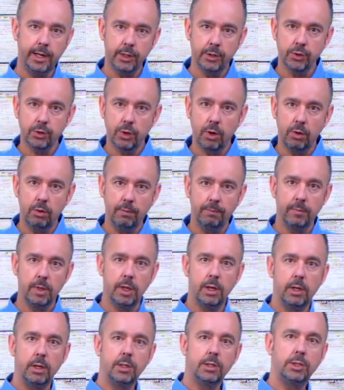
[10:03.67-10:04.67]
control,
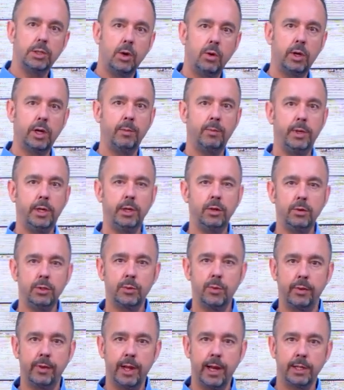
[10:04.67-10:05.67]
so it can be
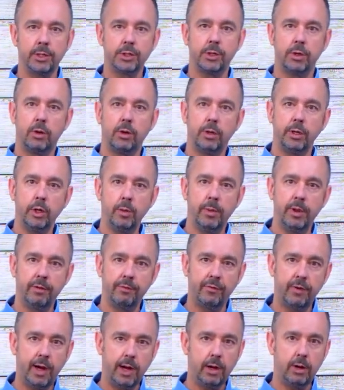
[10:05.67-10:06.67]
used with an external
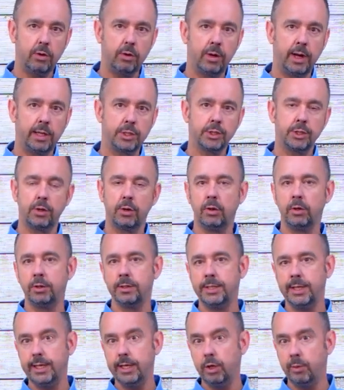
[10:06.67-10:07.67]
humidifier or an external
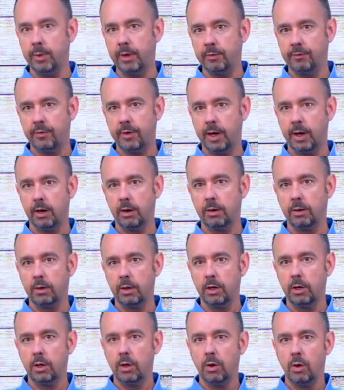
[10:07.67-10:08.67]
dehumidifier,
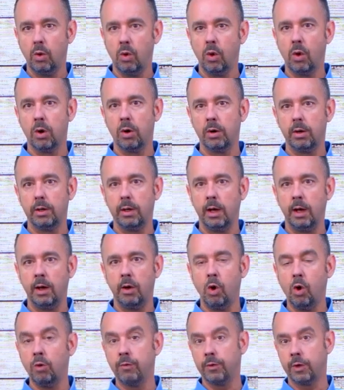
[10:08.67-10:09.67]
or
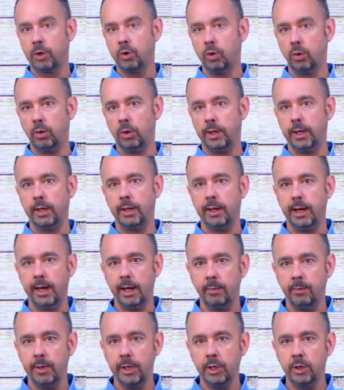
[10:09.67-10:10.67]
uh, overcooling
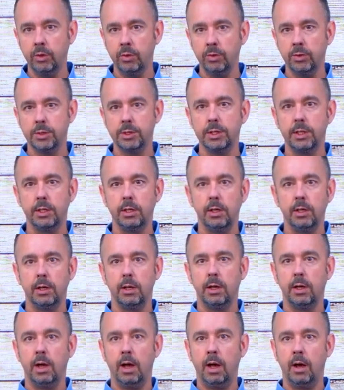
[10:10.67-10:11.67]
can be used
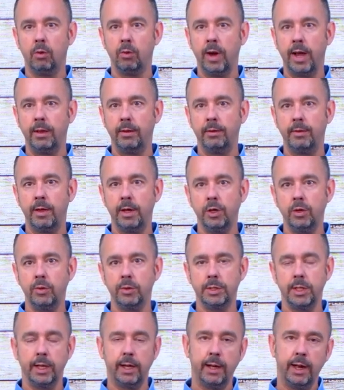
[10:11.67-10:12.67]
uh, rather than
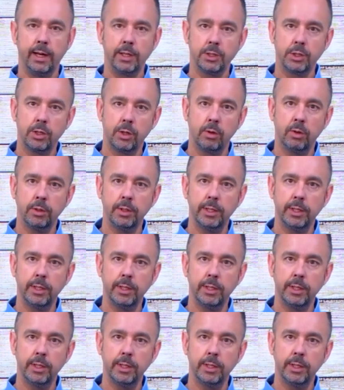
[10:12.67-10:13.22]
using an external